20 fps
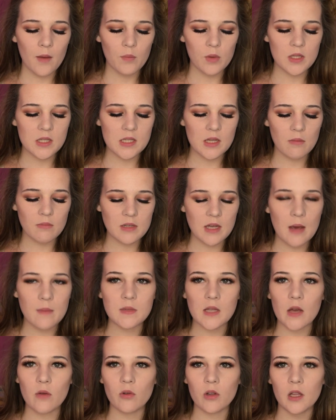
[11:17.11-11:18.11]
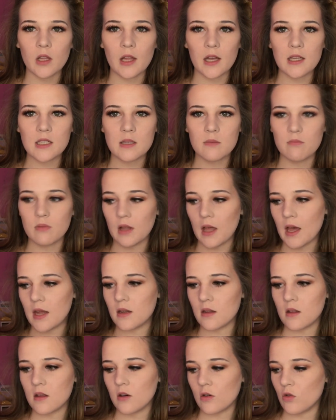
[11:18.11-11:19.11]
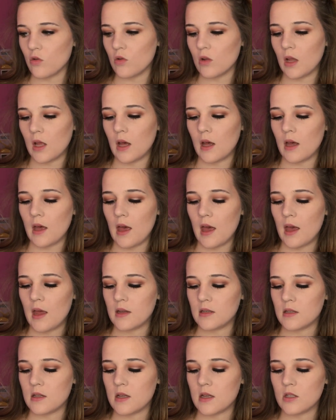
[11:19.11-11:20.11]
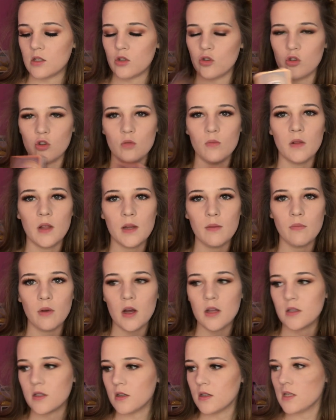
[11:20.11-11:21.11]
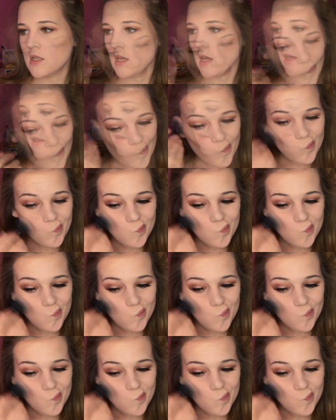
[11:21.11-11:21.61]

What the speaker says: but sometimes I really like to blend the Hoola and this True Blend bronzer together.